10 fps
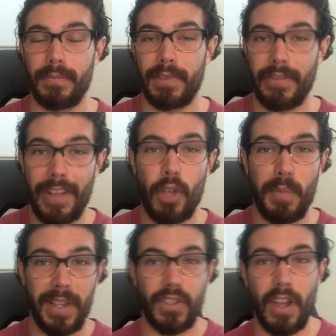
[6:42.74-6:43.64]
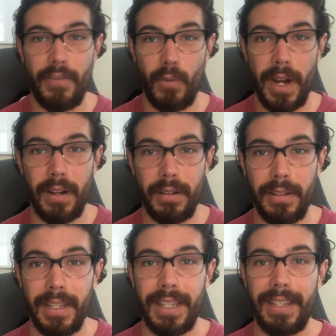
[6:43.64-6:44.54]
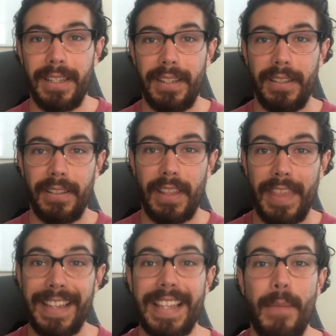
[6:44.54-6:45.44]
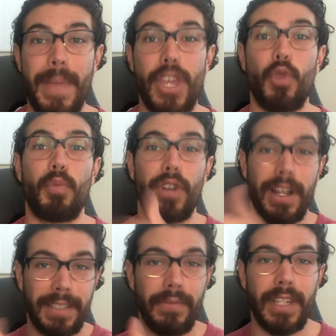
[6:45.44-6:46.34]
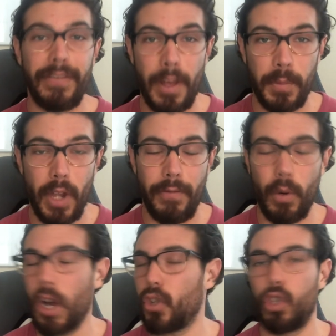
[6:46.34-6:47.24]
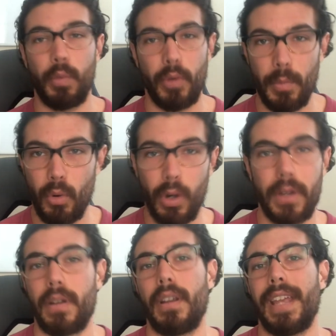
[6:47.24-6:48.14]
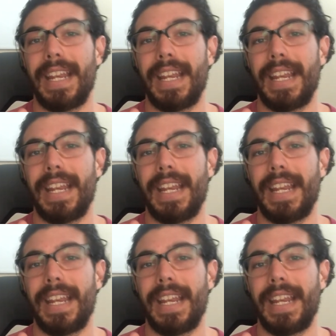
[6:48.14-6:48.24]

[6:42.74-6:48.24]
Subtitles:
developing software, the things that make you productive to develop software are super important